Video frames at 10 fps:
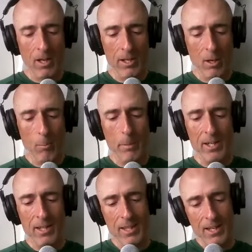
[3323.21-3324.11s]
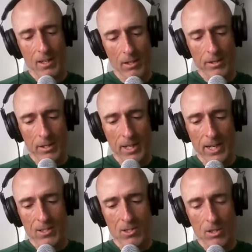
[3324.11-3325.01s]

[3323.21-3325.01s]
you know, being at that next